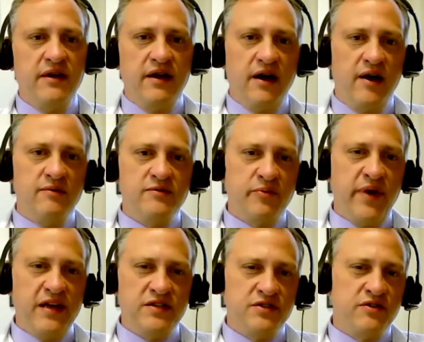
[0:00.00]
So
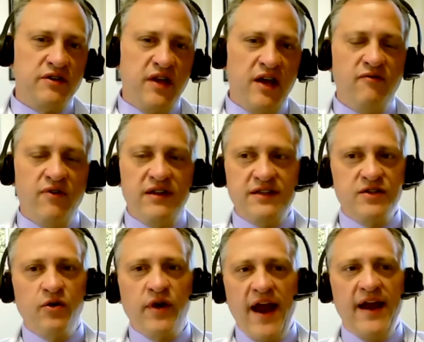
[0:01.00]
patients or loved ones, it's
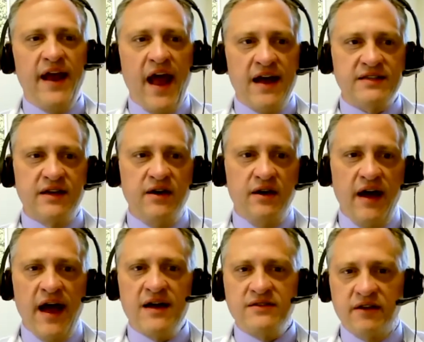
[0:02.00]
okay to ask
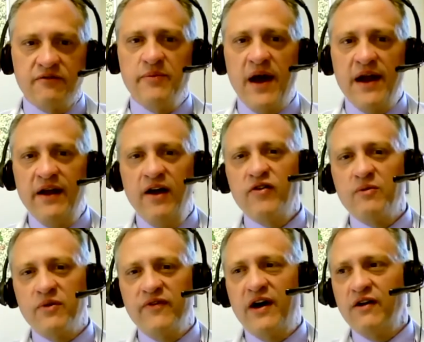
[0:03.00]
and remind a healthcare
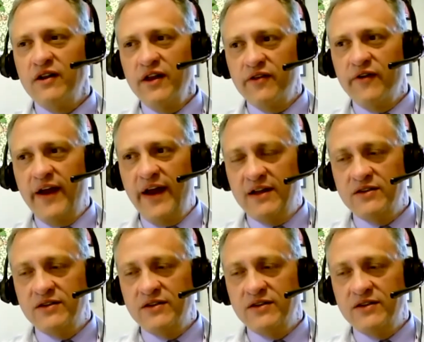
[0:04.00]
provider to clean their hands.